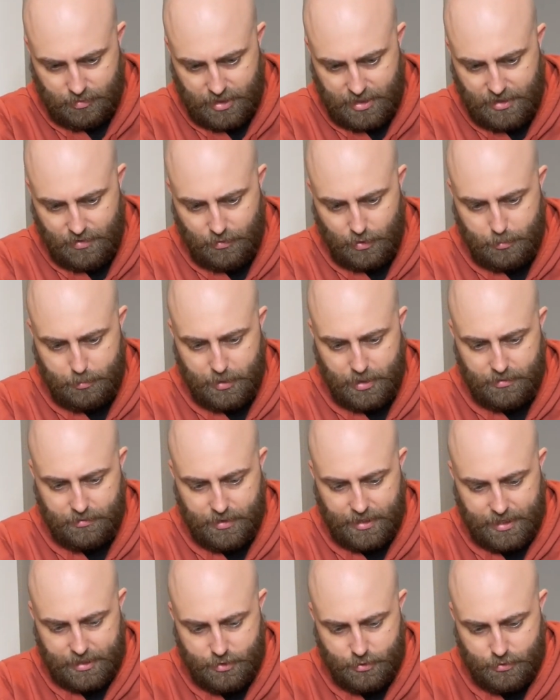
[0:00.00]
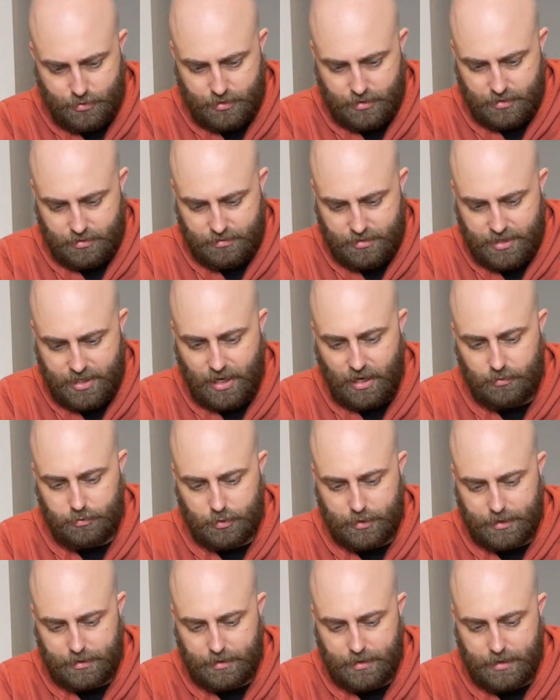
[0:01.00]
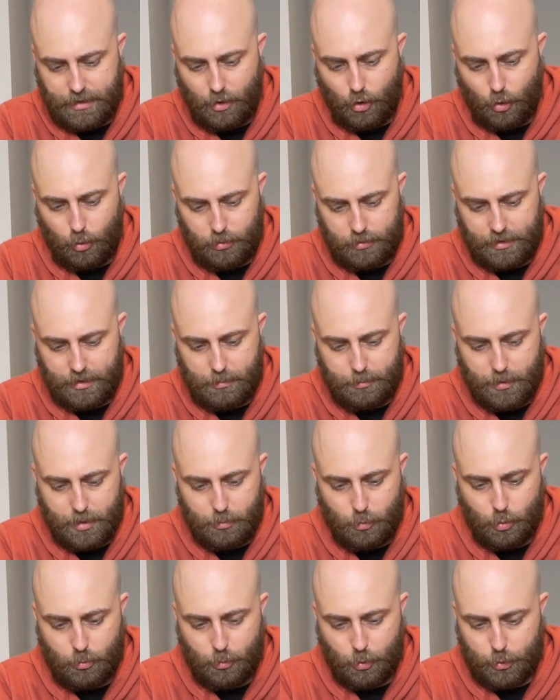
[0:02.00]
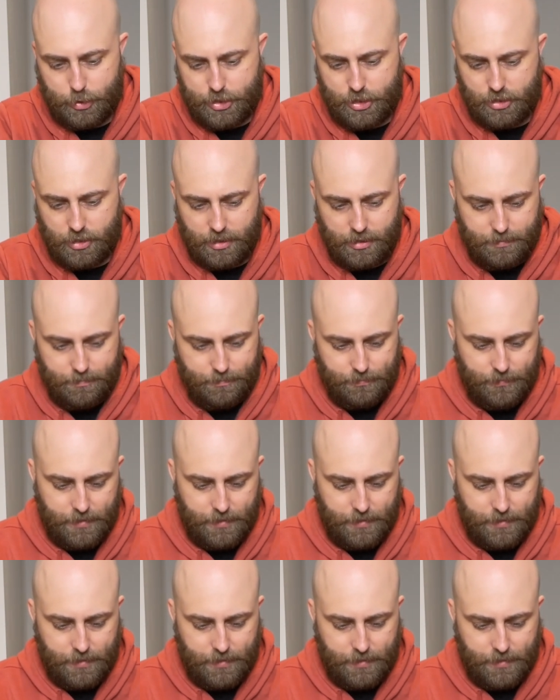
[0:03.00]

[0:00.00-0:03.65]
give it a bit of an extra covering there to hold in a bit more moisture.